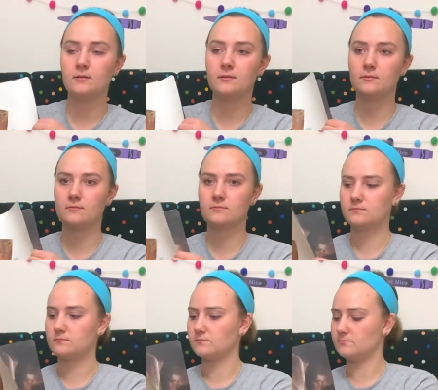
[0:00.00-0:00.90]

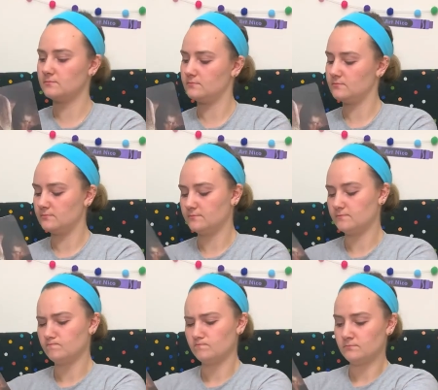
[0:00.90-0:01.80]

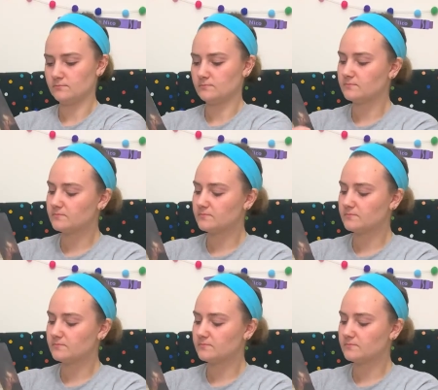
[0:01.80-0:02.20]
[no speech]